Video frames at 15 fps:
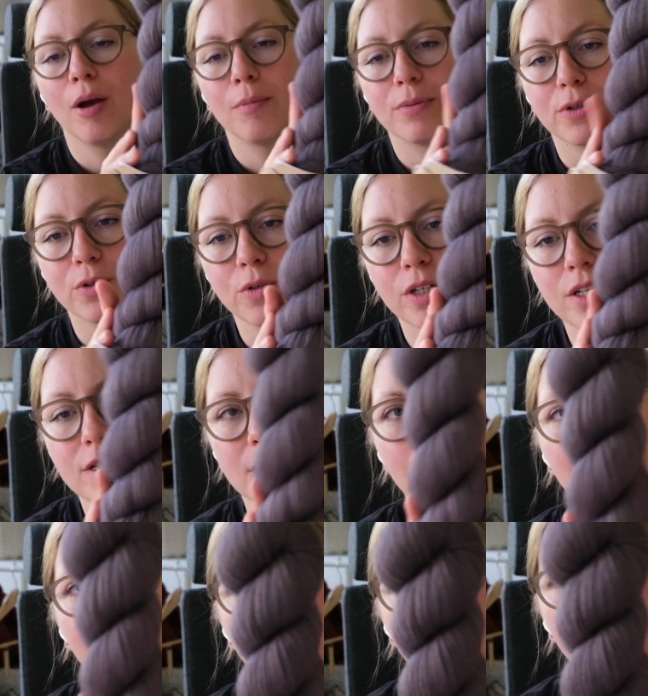Prune is a
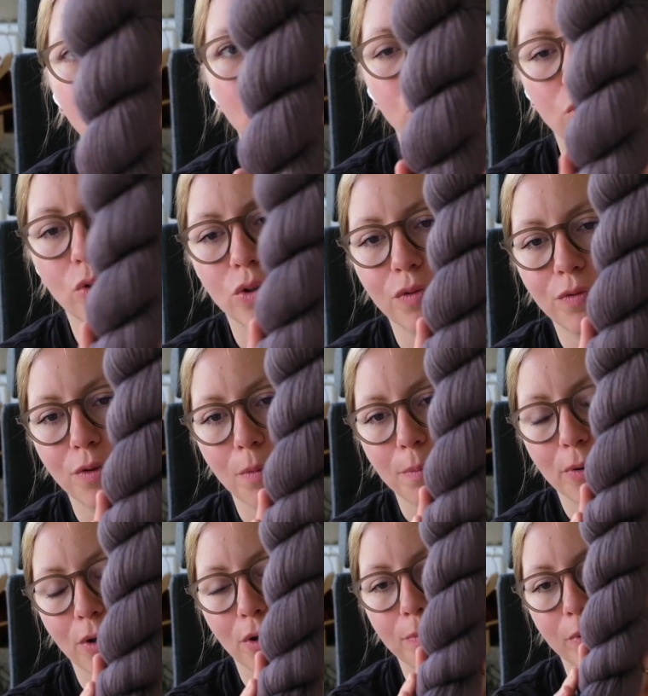beautiful
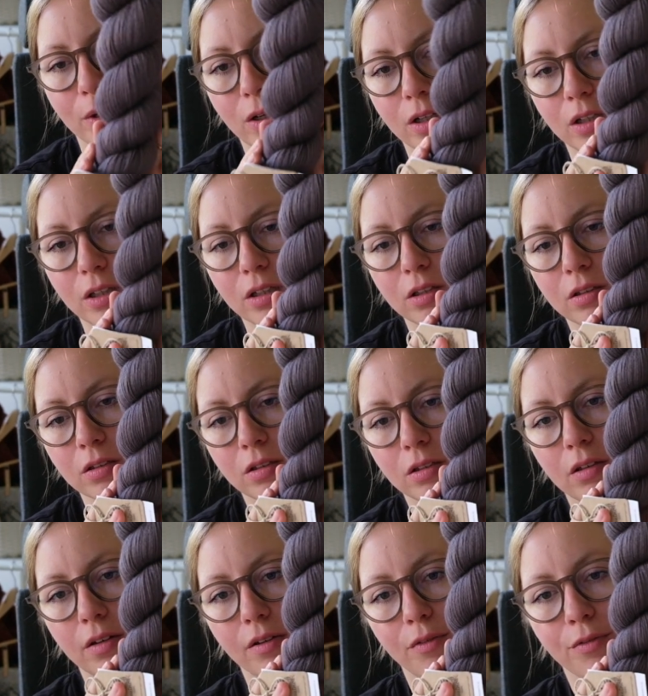purple,
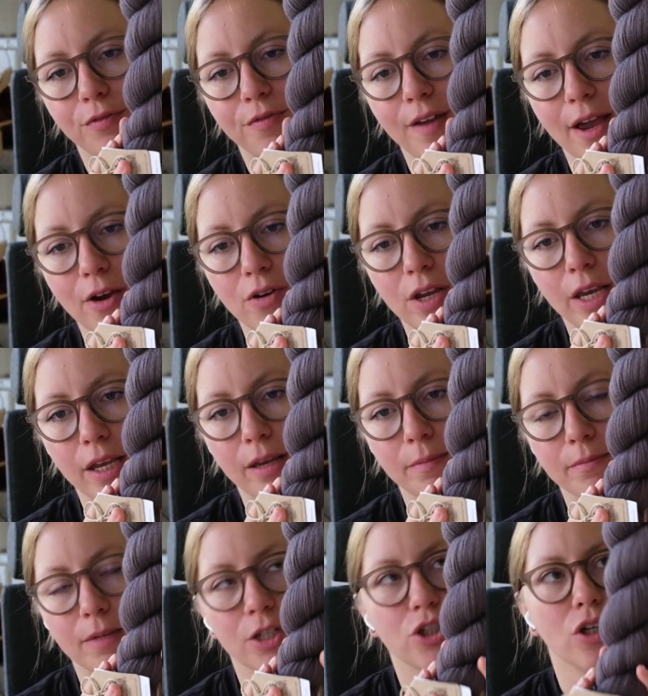
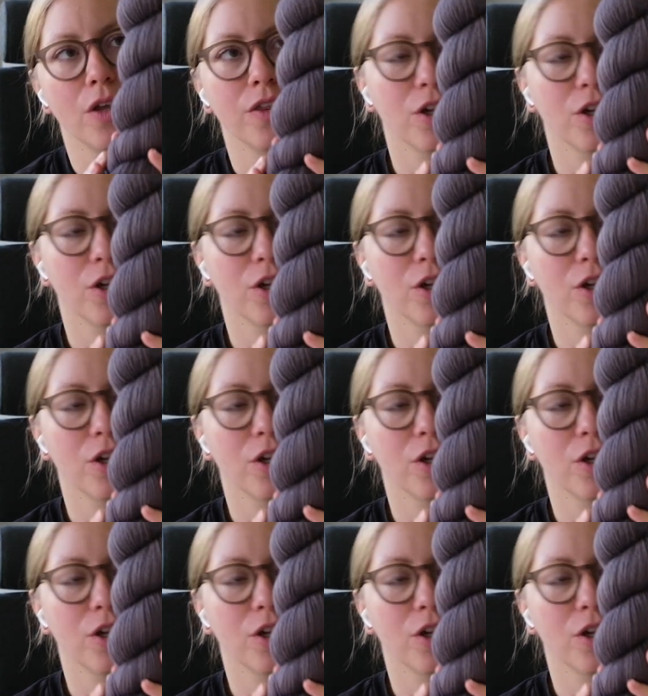very much on